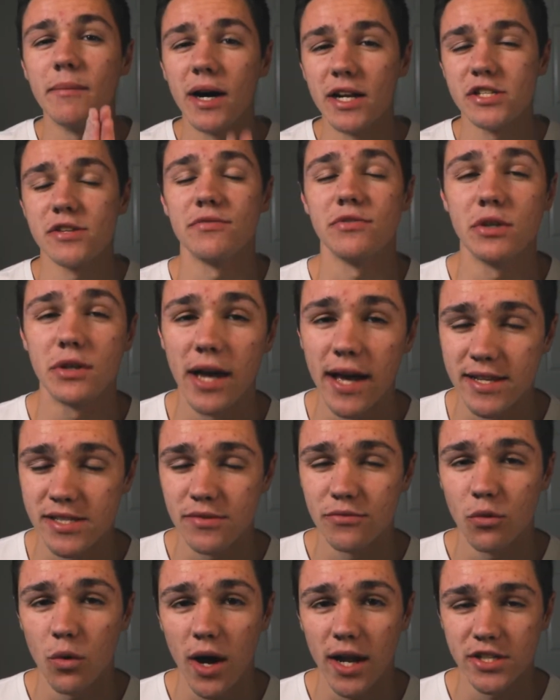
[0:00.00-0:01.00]
much if you guys
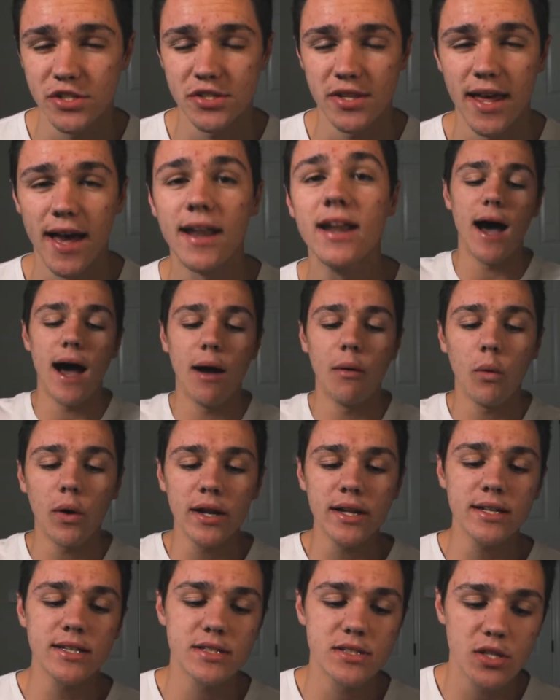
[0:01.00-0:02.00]
have watched that. I
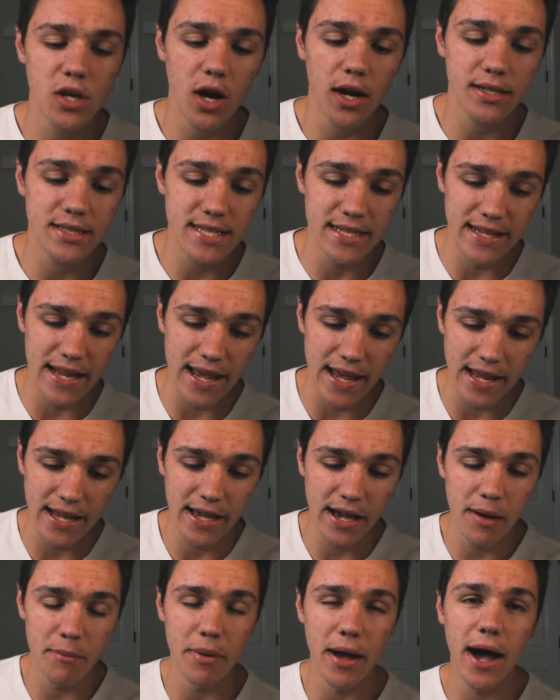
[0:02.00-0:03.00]
wanted to talk today
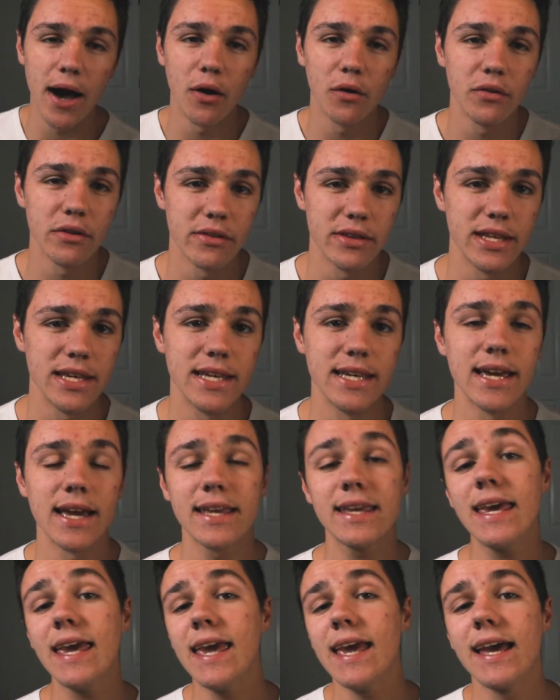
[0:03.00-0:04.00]
about the
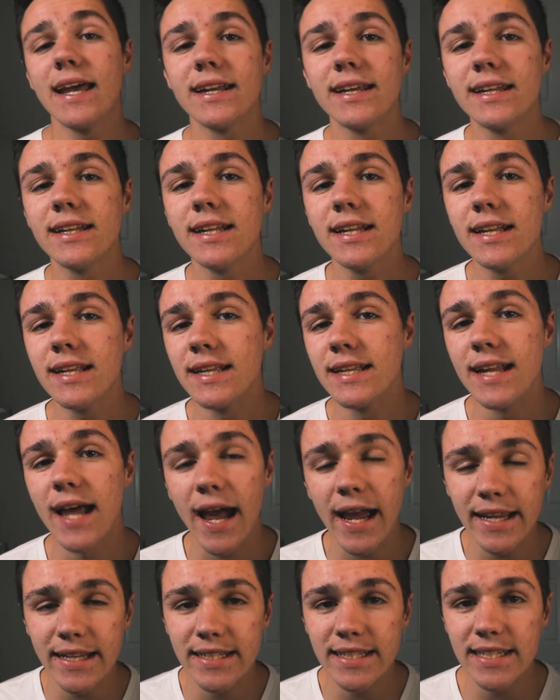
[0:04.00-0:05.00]
Canon
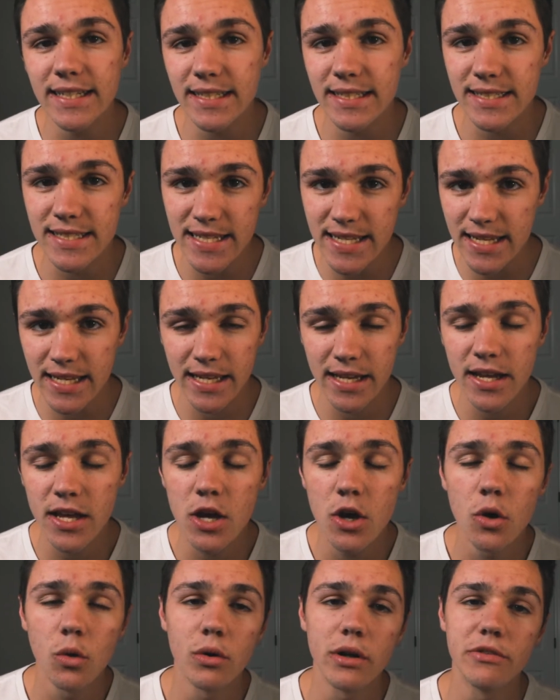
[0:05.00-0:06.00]
90D.
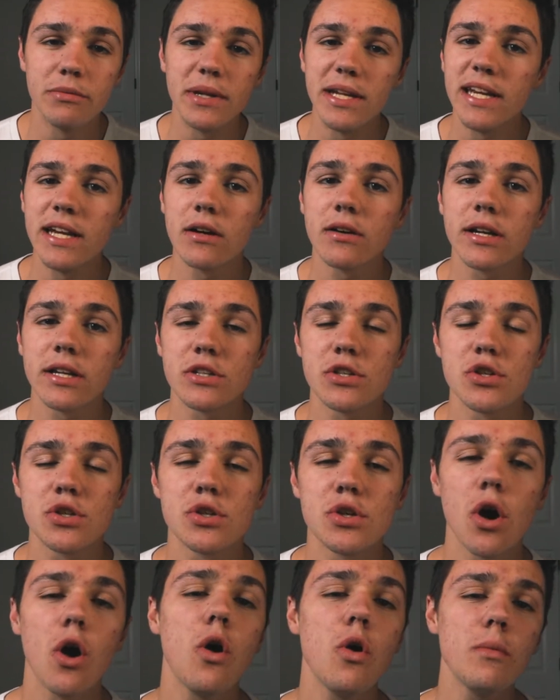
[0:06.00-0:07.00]
We've been hearing
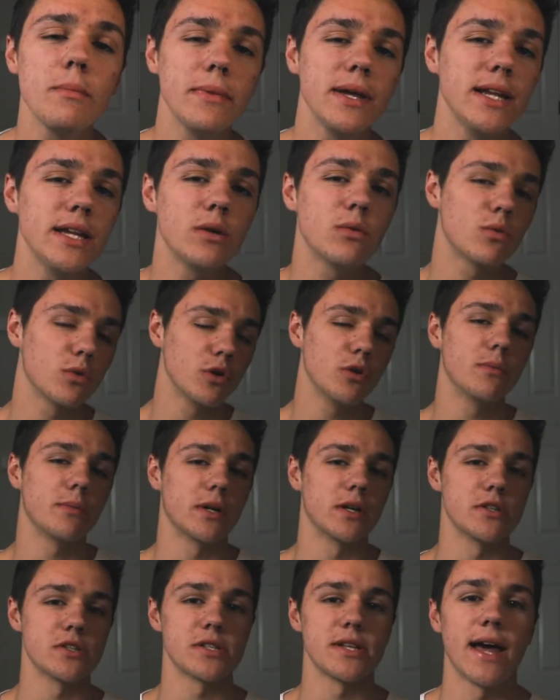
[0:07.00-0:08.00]
so many
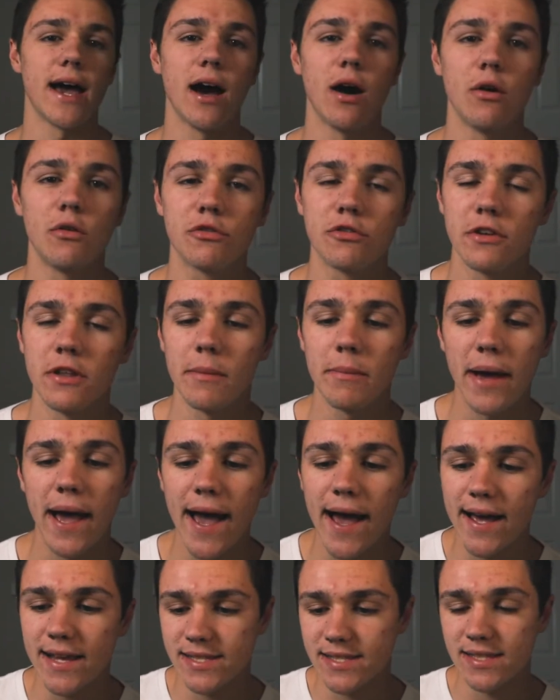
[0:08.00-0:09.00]
rumors now for the
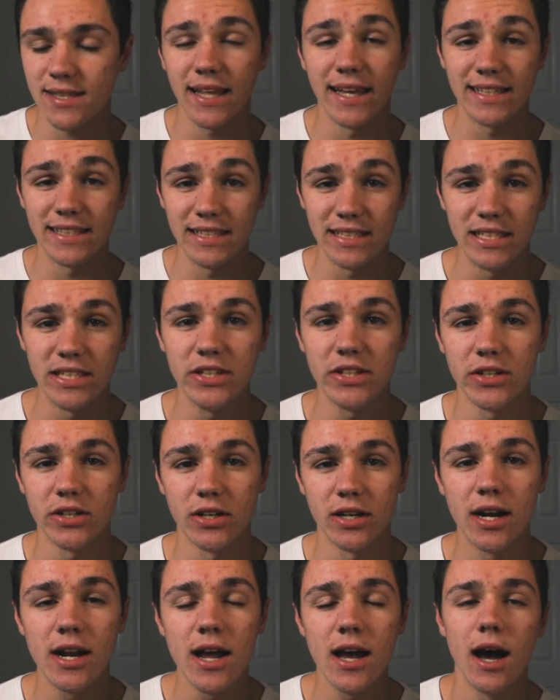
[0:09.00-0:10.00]
past like
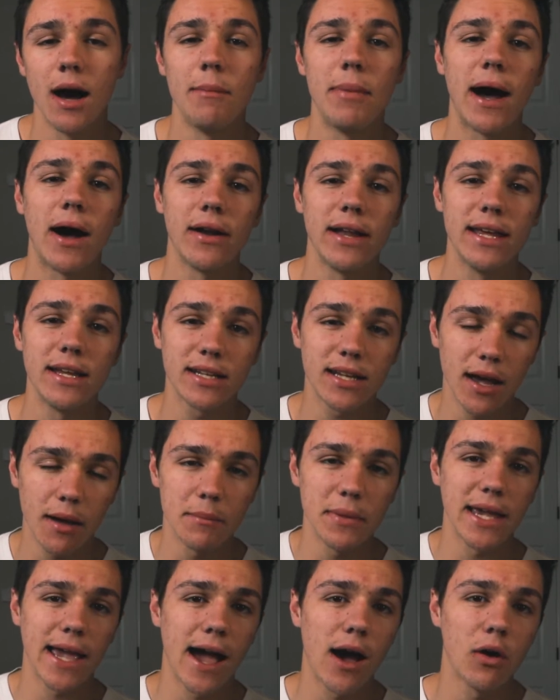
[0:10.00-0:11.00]
year about it
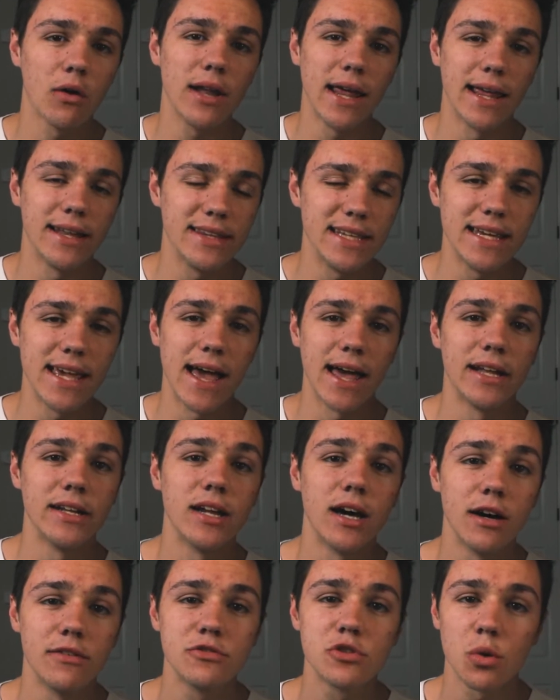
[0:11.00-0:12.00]
coming out at the end
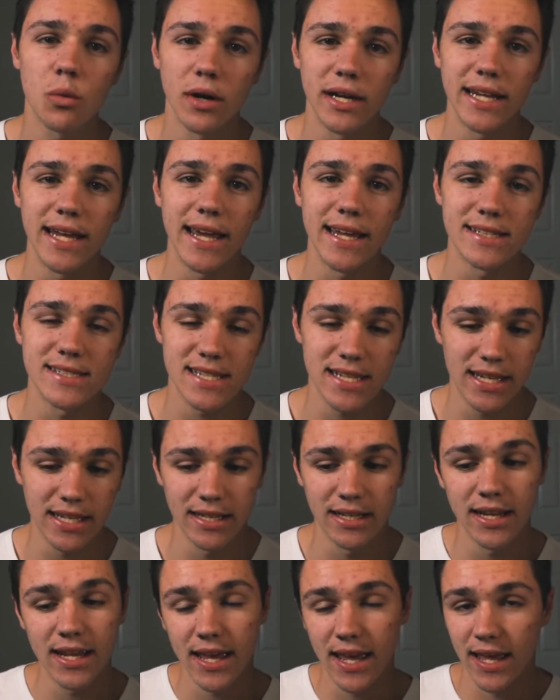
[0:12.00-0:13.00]
of
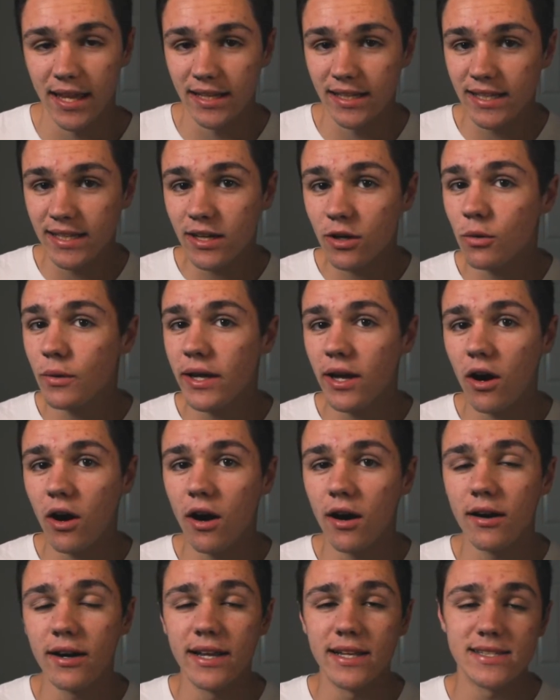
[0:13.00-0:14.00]
2018. And here we
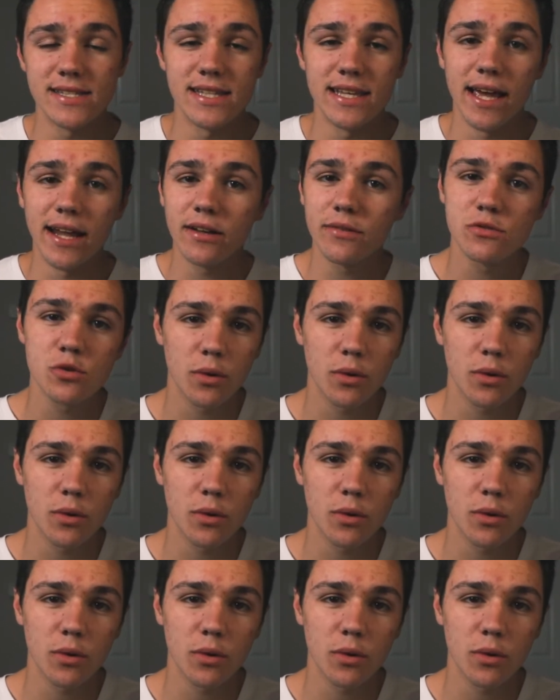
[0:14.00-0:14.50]
are, it's the end of